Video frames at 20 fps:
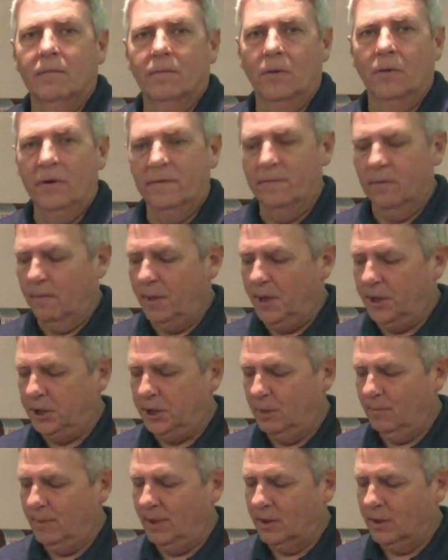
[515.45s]
for
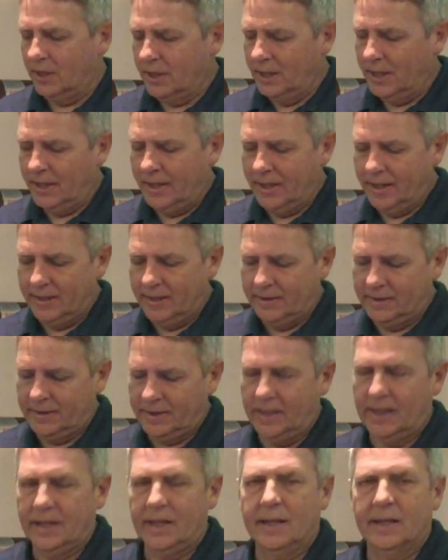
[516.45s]
information about costs
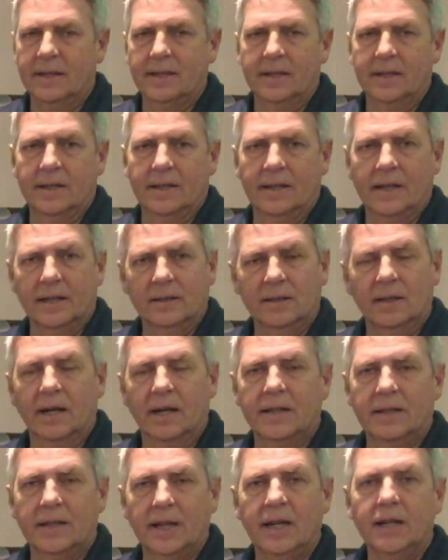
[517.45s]
and how
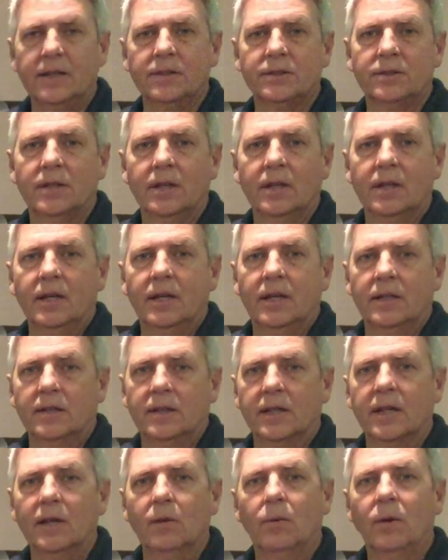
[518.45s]
long it takes
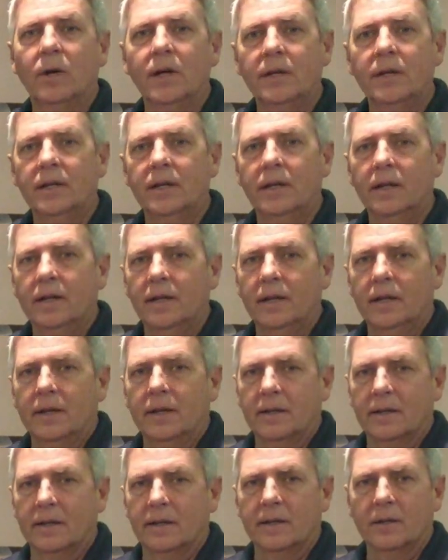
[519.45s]
to get one.
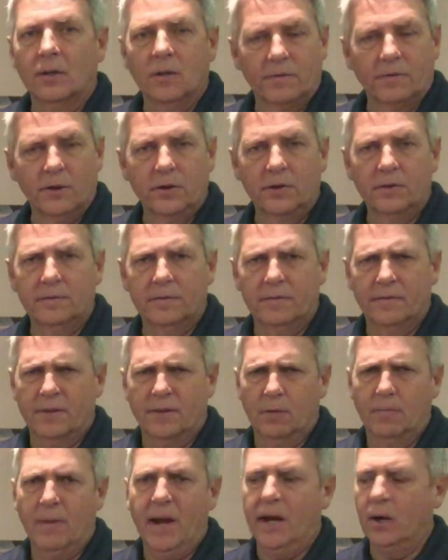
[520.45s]
You know, if
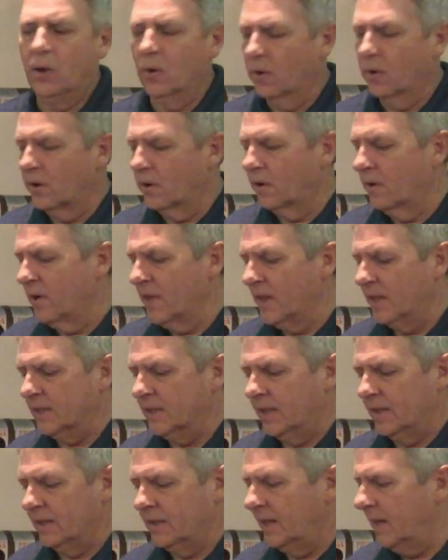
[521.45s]
they're back ordered or anything
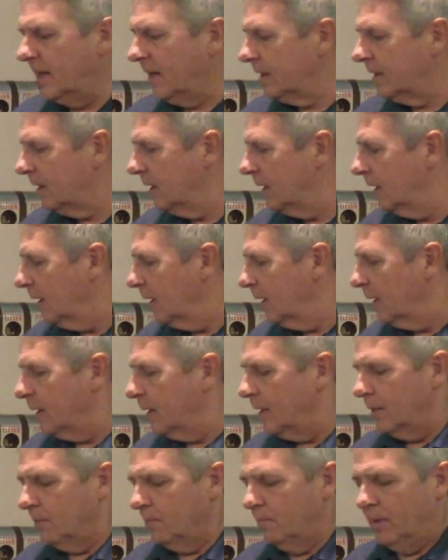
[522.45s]
like that.
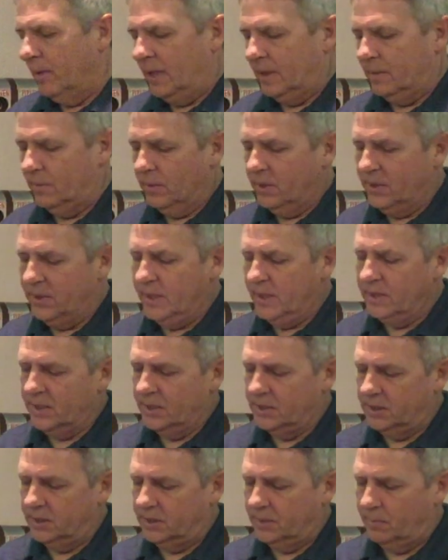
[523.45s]
But we think
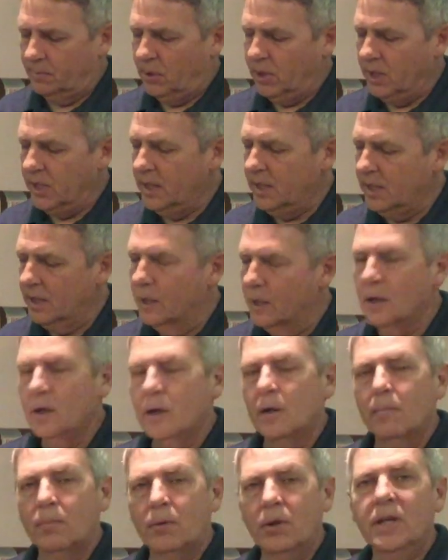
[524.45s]
this is a pretty
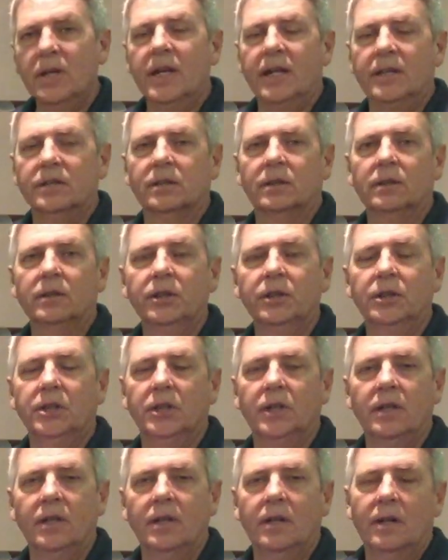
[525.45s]
nice
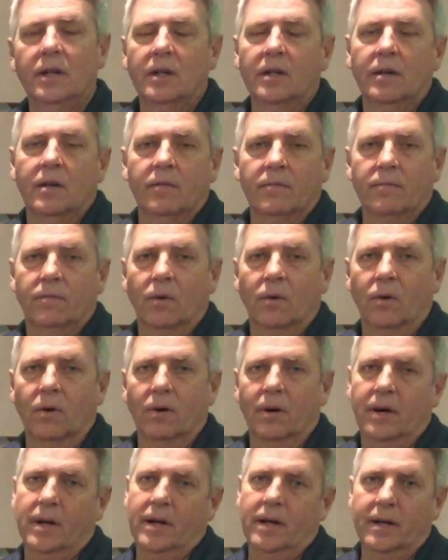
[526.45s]
solution
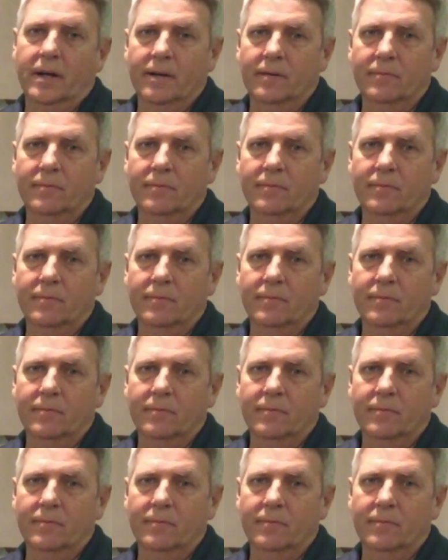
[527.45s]
for